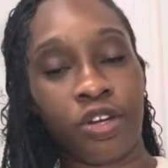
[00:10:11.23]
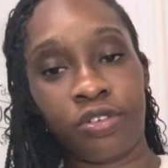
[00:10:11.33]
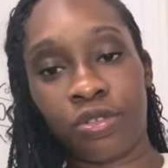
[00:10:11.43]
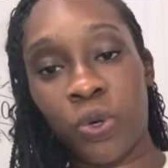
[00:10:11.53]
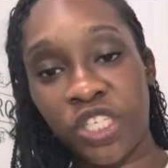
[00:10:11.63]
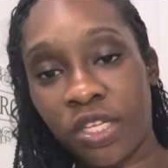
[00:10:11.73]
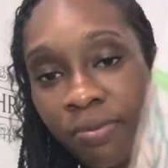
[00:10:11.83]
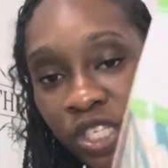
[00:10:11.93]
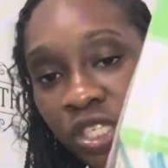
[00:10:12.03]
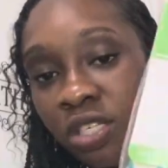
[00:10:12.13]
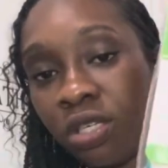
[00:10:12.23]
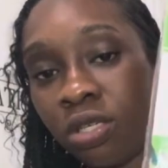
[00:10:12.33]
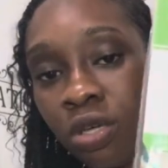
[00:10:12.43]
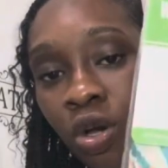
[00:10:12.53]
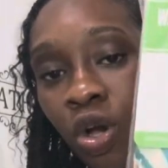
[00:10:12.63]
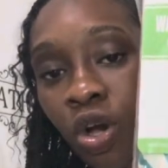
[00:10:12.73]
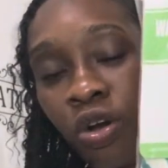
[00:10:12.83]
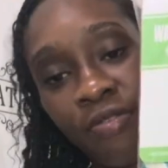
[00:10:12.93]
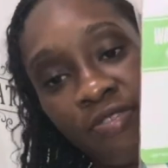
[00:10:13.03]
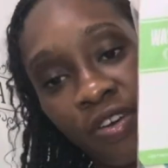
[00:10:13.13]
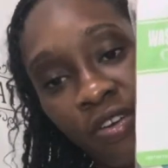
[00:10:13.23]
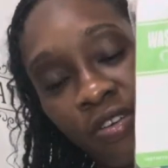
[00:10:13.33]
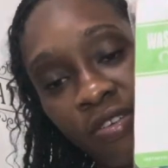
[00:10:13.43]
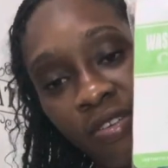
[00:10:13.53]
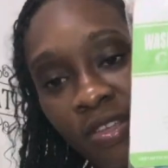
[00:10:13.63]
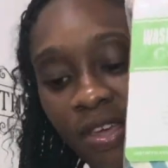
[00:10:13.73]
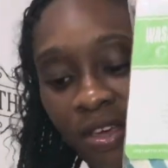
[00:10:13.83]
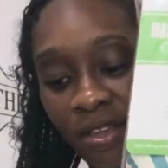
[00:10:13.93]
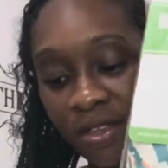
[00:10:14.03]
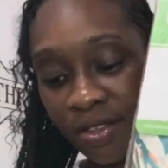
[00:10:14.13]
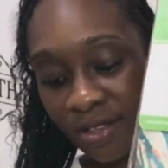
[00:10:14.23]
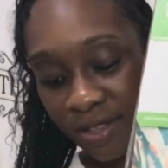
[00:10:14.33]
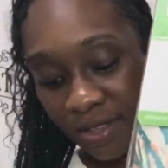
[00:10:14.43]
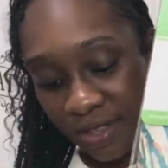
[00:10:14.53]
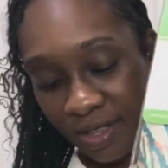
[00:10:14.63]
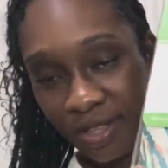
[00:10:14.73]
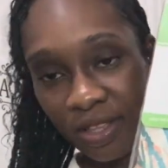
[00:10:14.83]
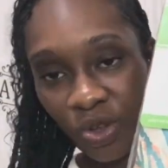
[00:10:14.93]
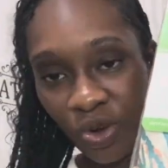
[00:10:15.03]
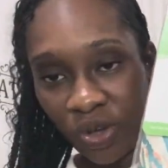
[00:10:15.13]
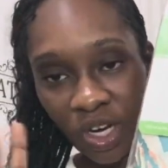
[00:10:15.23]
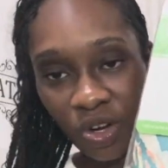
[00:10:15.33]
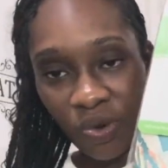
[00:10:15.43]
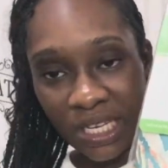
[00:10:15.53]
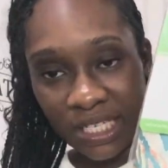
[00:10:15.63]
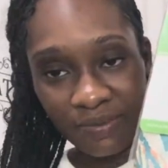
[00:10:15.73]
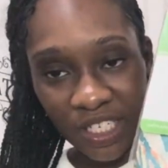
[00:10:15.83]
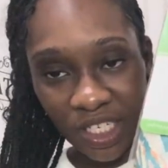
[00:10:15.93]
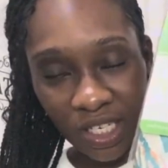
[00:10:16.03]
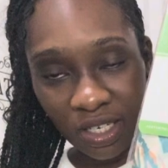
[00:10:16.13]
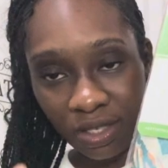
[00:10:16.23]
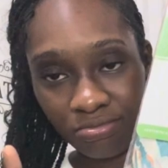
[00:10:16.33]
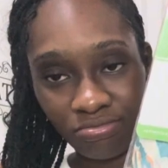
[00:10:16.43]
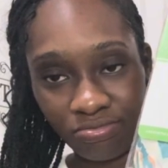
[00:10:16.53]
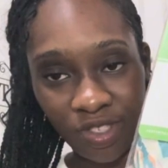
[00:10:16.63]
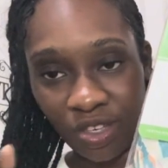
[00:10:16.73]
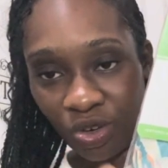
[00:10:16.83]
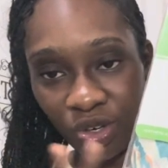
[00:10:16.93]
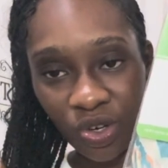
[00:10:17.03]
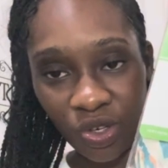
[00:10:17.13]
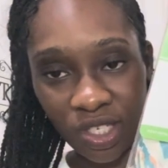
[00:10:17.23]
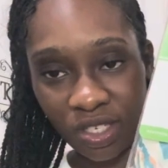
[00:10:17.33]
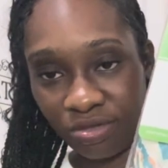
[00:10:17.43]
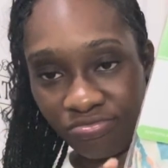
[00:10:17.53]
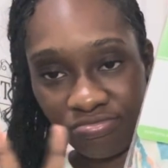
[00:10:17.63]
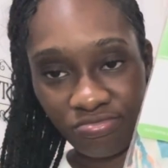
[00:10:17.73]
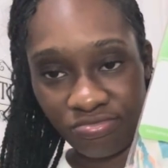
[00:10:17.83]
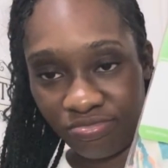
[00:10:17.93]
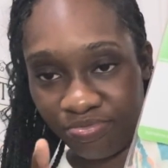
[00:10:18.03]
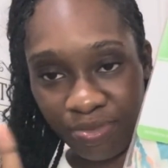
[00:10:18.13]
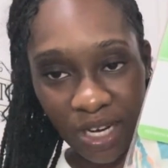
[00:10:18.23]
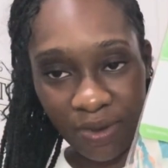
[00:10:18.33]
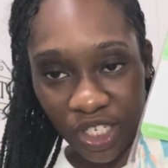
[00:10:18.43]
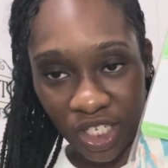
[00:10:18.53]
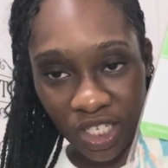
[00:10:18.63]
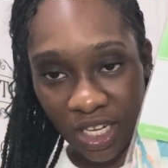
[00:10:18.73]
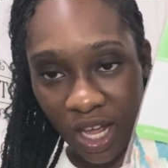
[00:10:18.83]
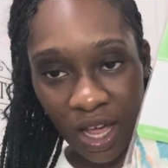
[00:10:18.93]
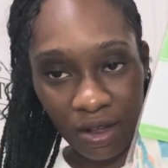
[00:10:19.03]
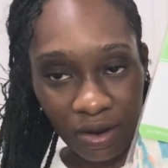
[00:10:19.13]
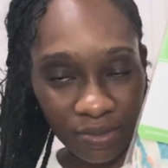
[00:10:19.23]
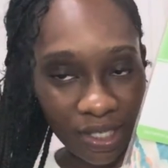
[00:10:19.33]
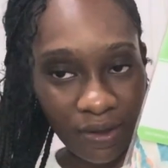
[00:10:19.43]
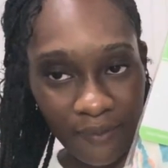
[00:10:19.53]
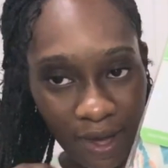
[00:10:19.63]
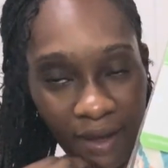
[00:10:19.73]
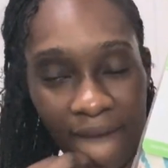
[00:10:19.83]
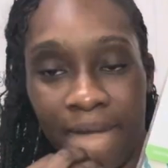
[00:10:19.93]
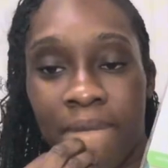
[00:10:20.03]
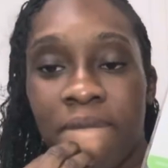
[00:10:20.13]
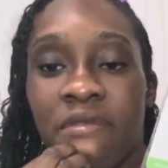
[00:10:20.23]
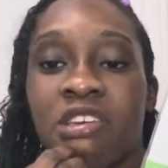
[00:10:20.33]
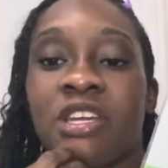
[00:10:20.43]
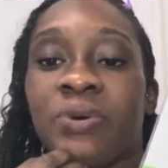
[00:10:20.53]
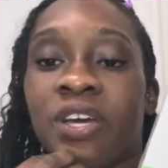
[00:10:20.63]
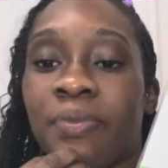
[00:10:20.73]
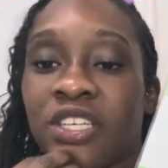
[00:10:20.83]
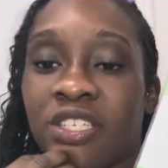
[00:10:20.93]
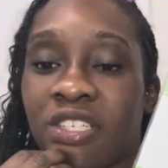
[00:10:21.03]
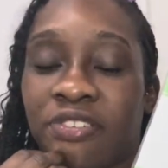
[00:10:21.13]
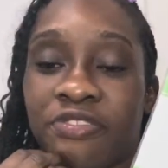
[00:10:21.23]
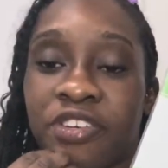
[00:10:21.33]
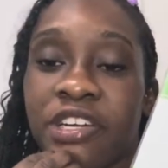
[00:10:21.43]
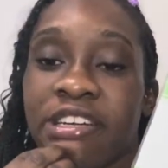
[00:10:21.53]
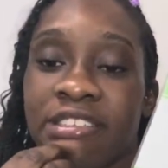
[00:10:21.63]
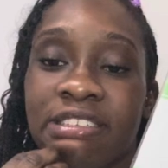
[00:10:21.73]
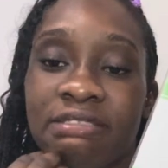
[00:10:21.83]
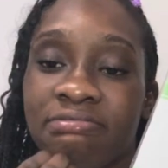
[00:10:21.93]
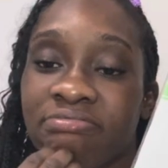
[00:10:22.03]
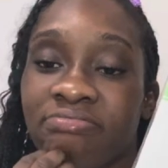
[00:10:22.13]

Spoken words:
Washing machine cover. Yeah. You know, when I don't want the machine, no dust on the machine and all of them something there. You know, your machine for dirty.